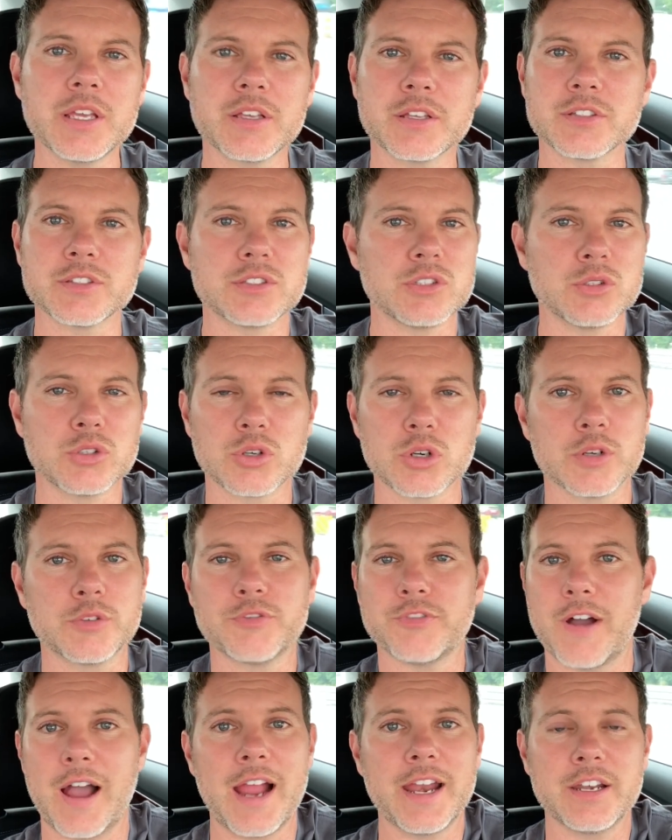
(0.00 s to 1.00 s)
because you could
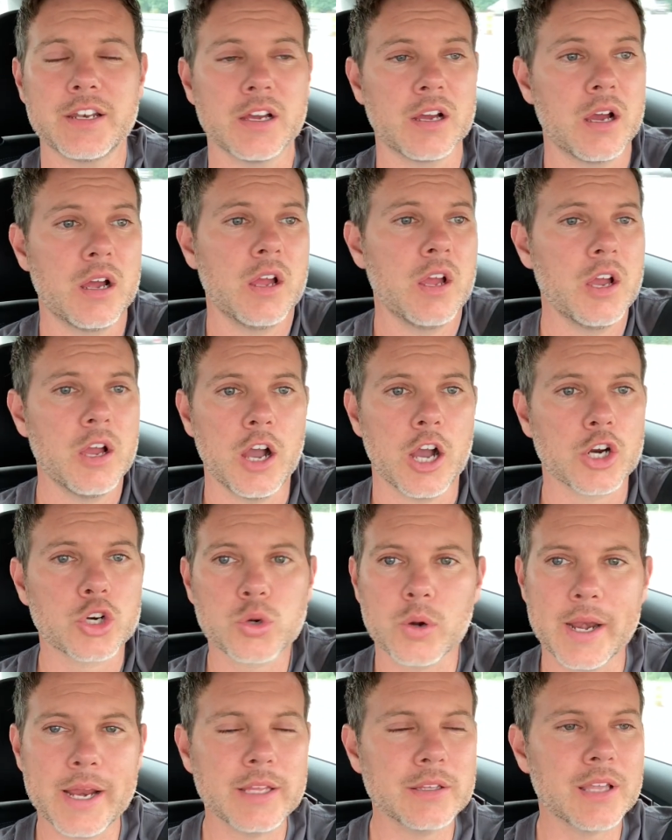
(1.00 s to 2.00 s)
find a
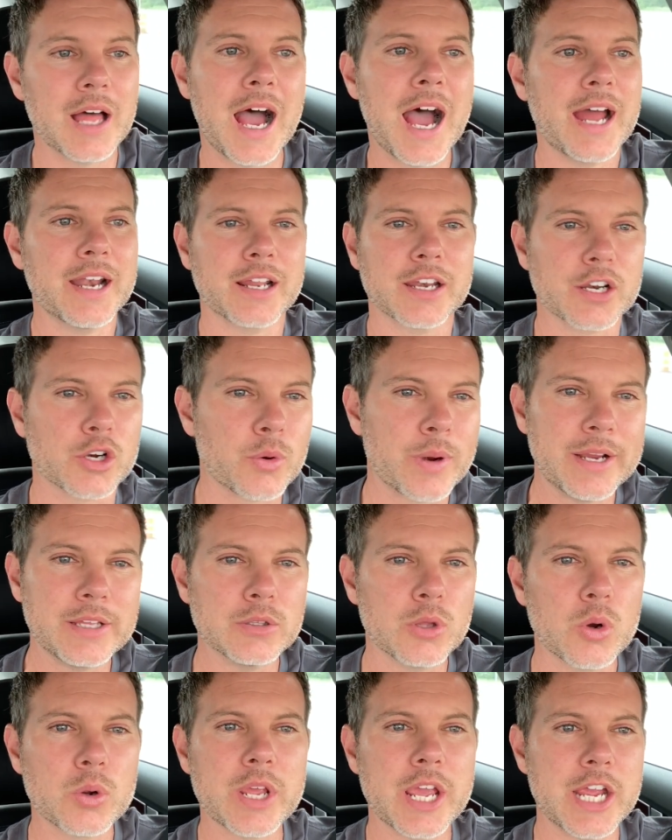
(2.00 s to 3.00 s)
great lot in a great
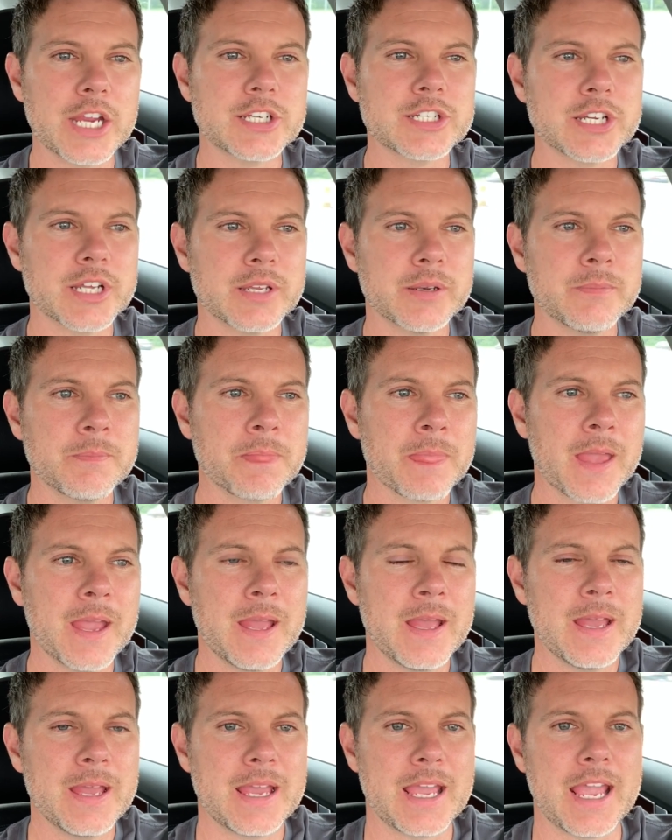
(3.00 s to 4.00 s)

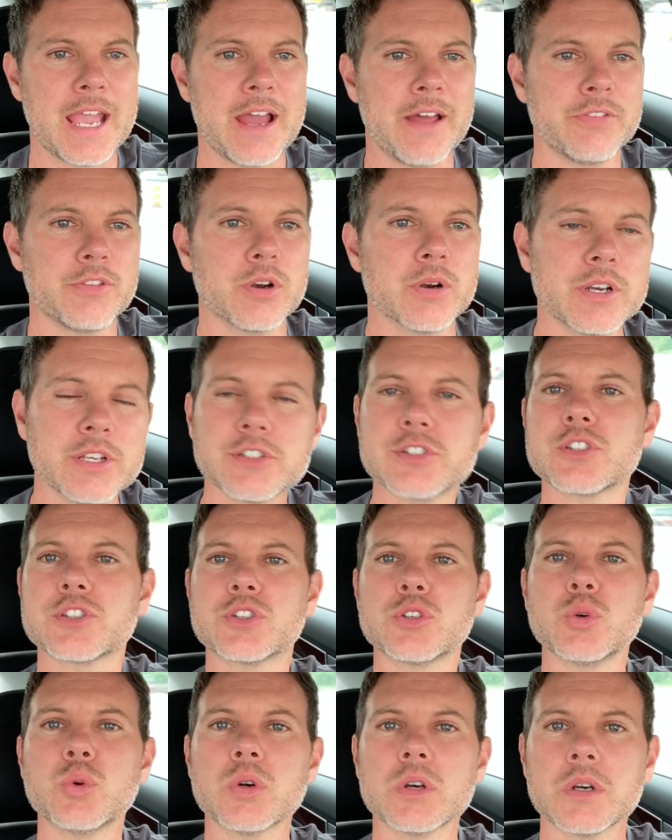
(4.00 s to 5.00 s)
location and there is
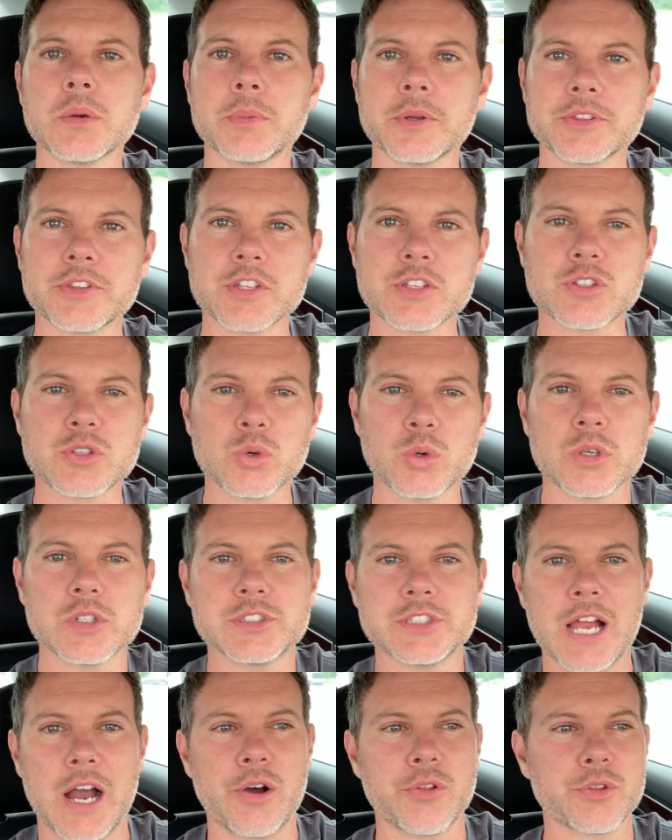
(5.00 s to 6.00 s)
sewer, but the sewer's
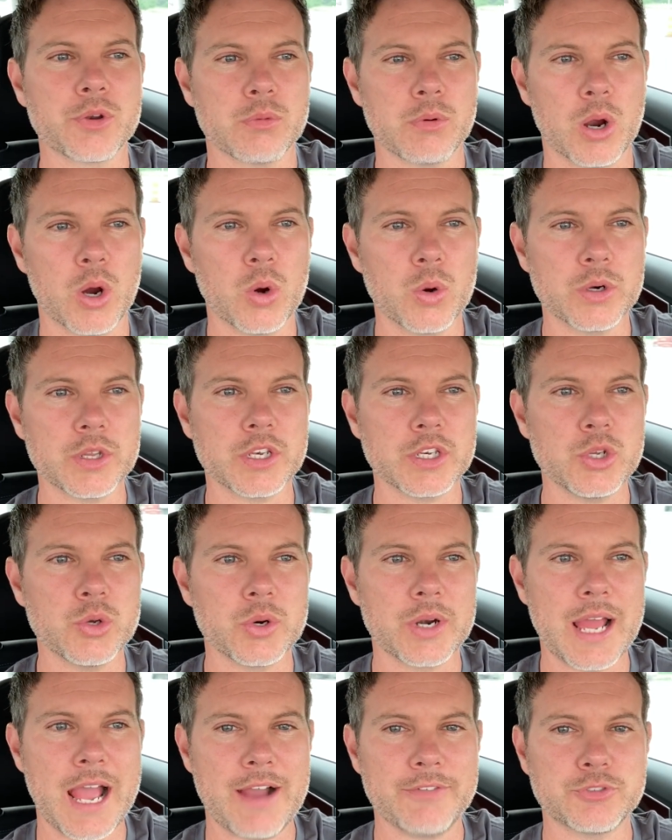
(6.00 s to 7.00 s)
down the road and you
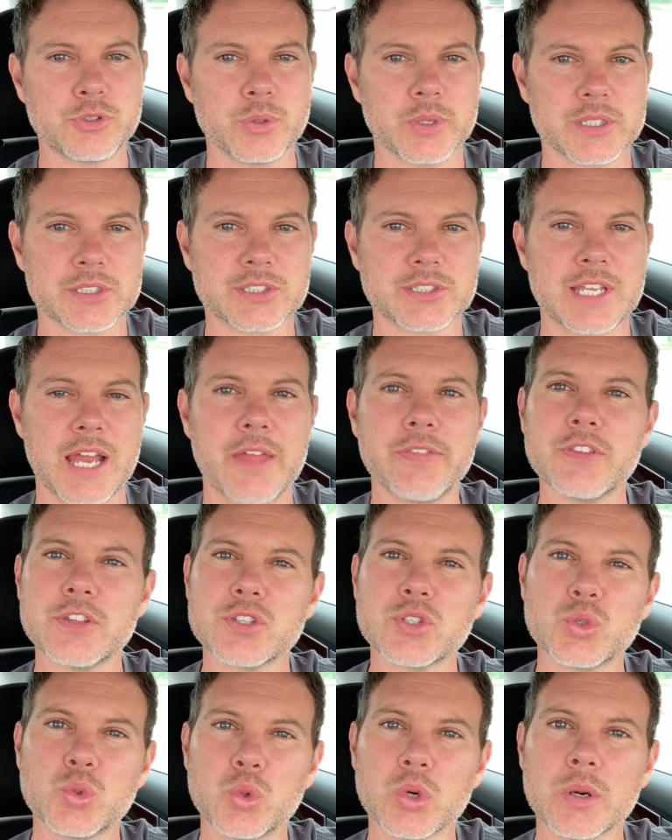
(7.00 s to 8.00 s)
would have to extend the
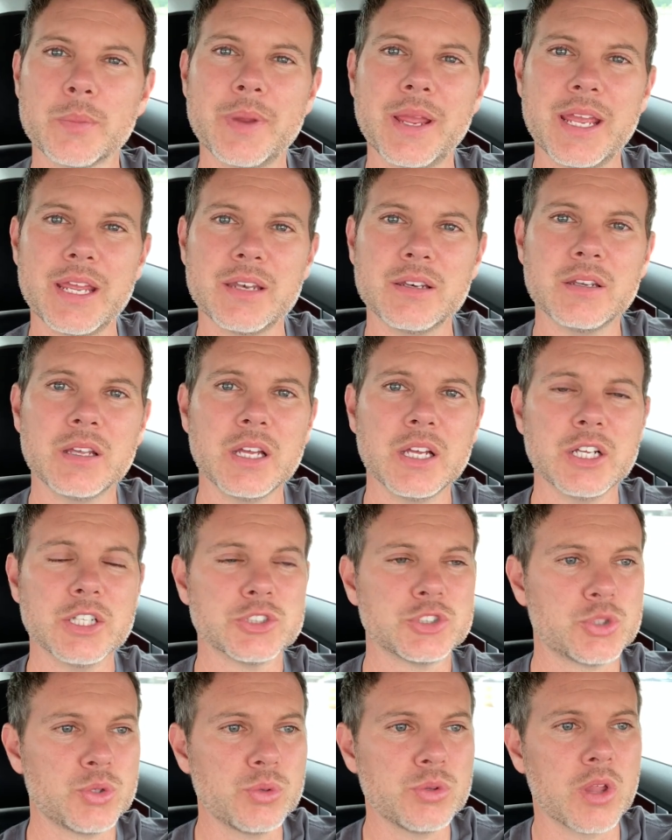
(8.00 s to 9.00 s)
sewer main
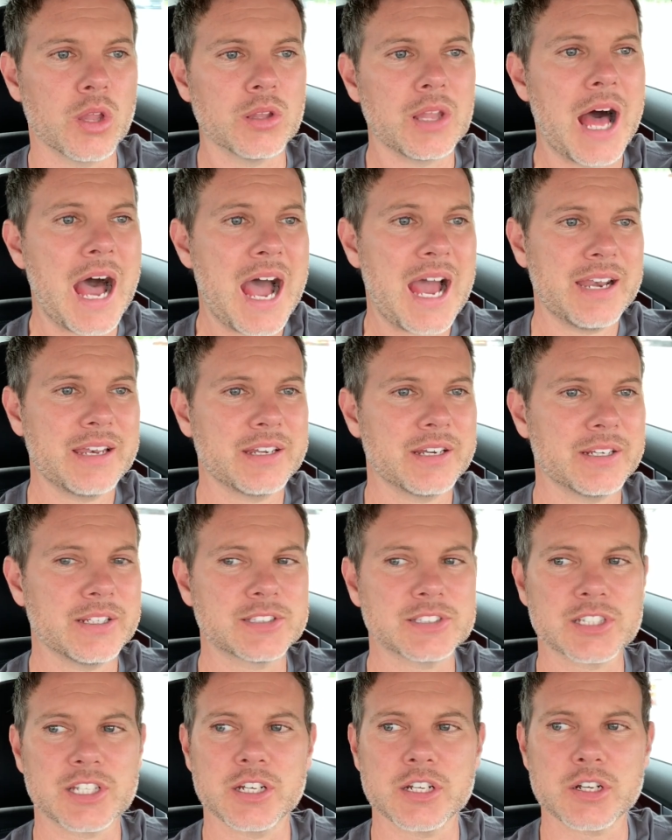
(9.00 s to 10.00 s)
to the lot, and
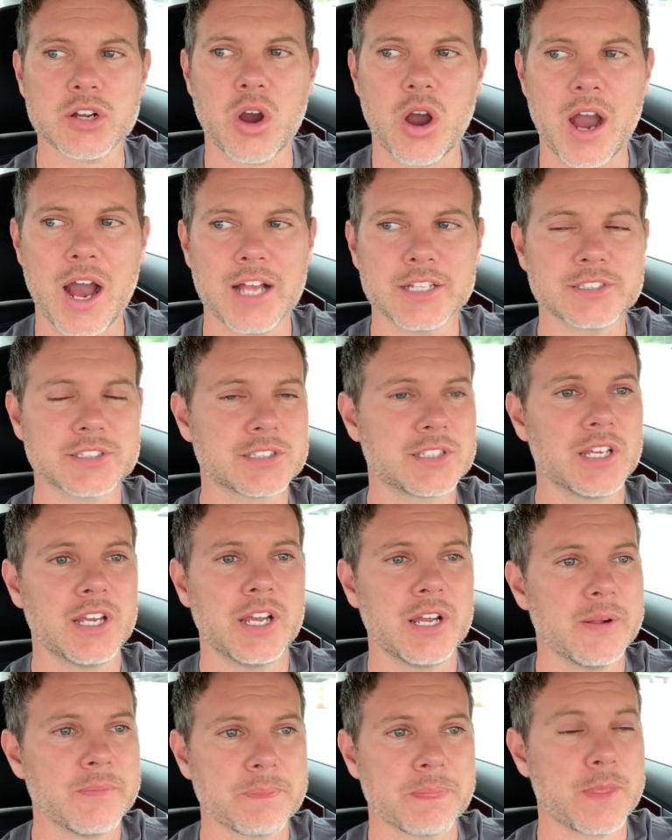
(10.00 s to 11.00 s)
it's going to cost
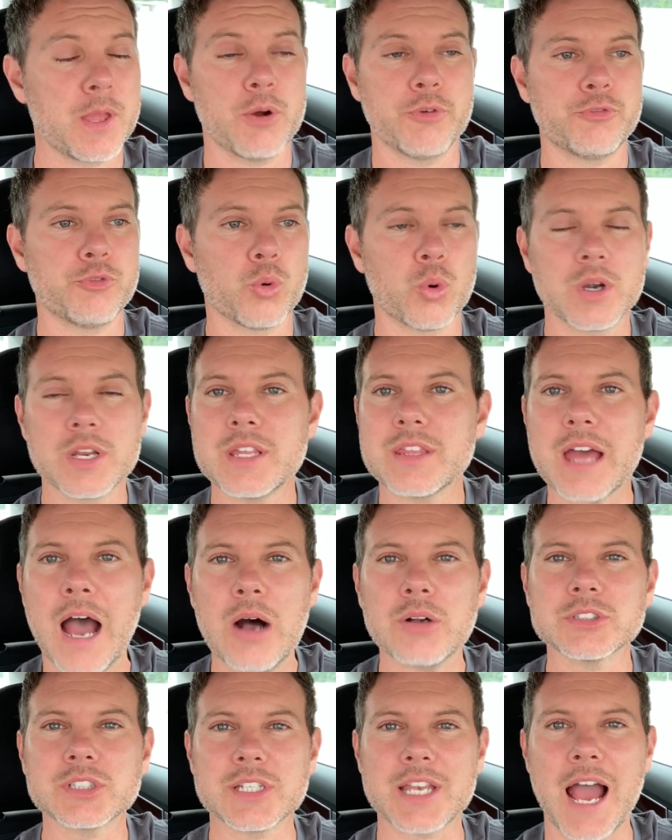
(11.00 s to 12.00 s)

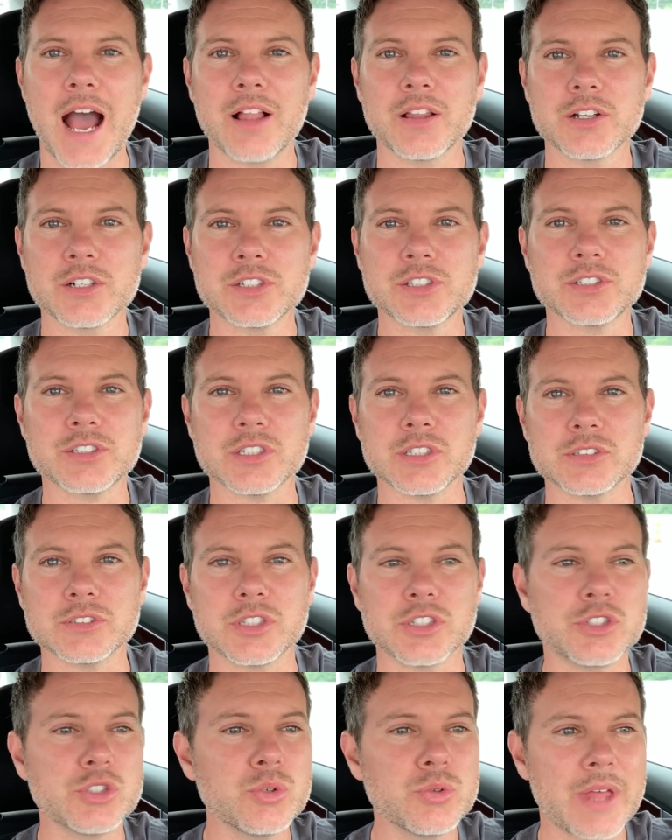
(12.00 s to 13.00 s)
$40,000
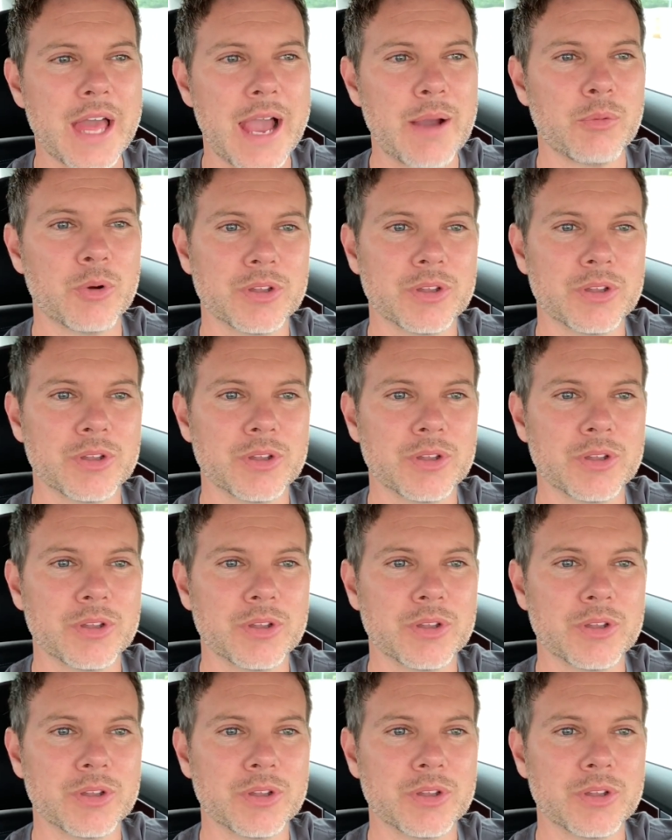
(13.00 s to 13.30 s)
to do that.